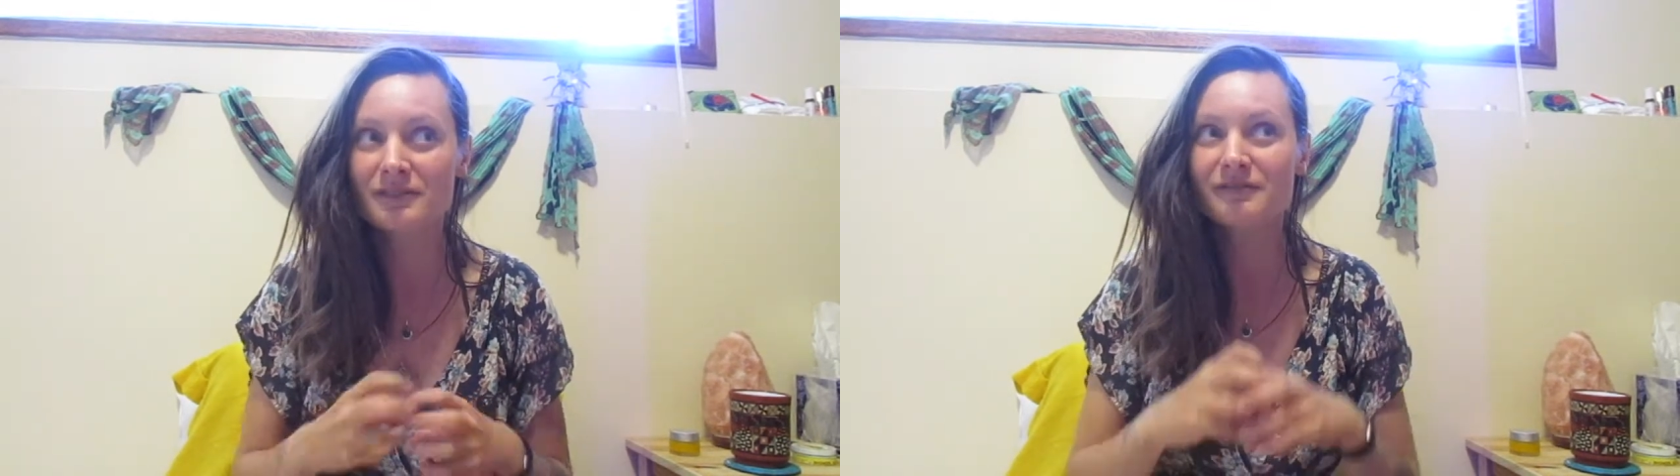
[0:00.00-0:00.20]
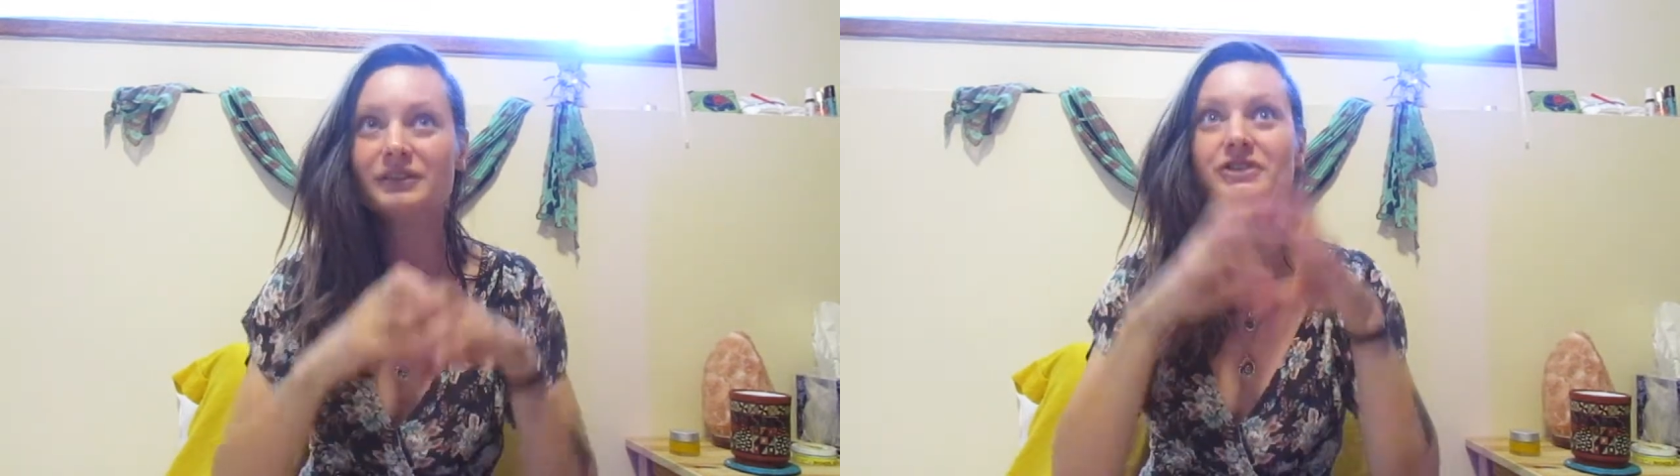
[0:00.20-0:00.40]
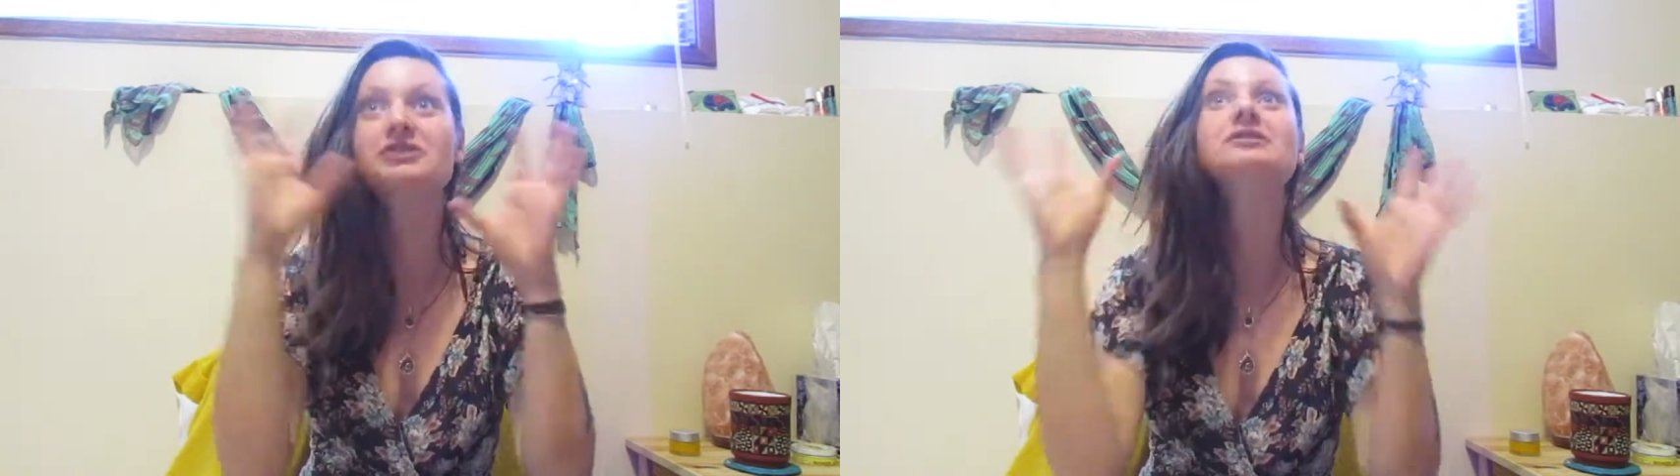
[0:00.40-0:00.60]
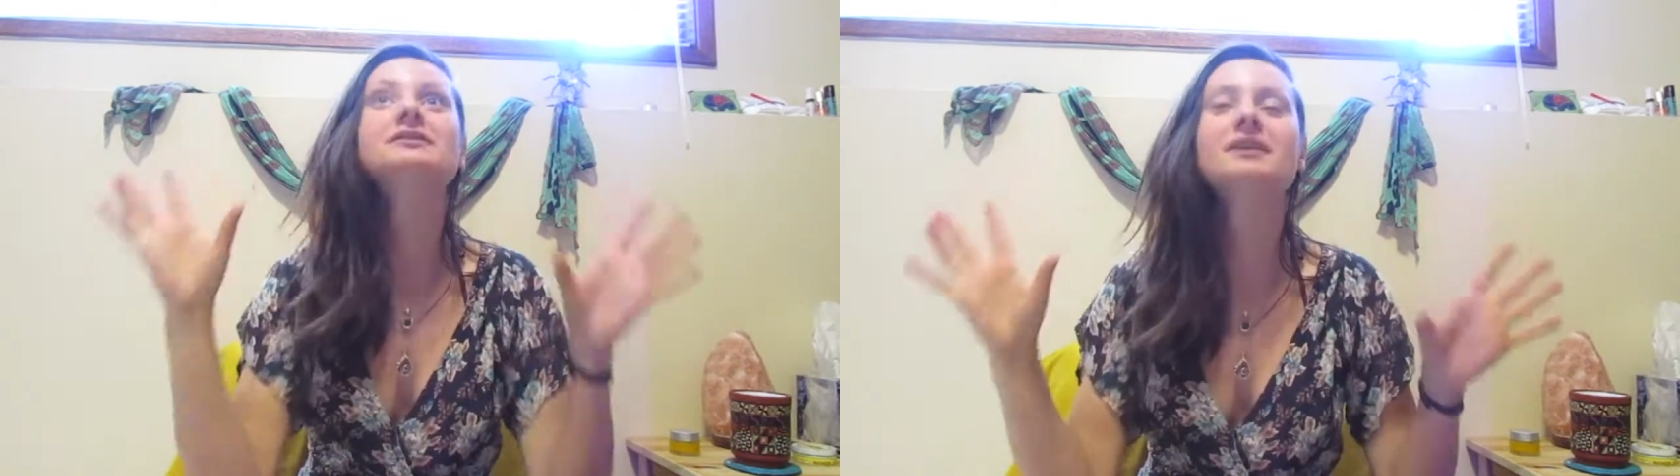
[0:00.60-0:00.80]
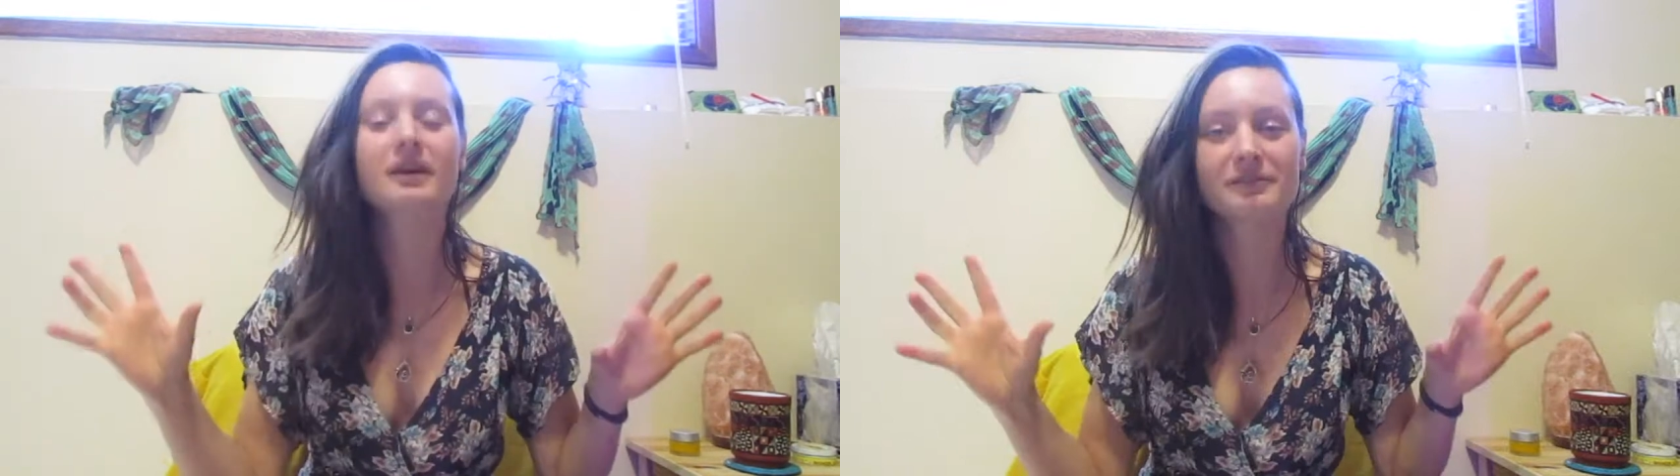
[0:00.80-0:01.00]
the
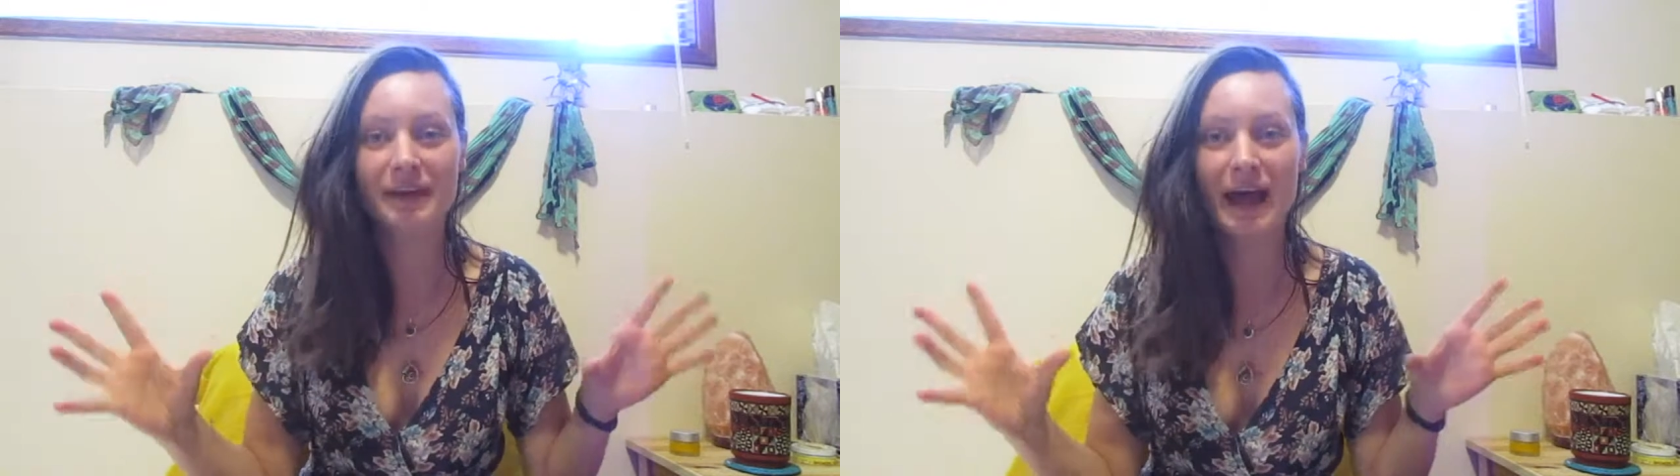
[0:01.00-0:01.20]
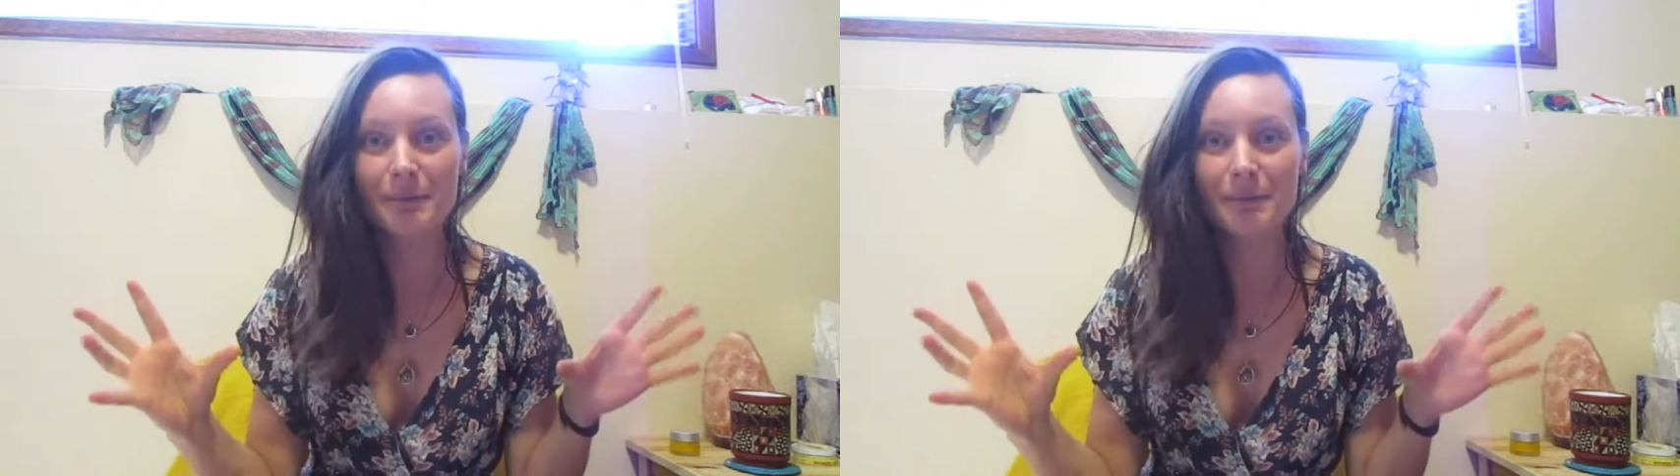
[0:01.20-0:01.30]
vision of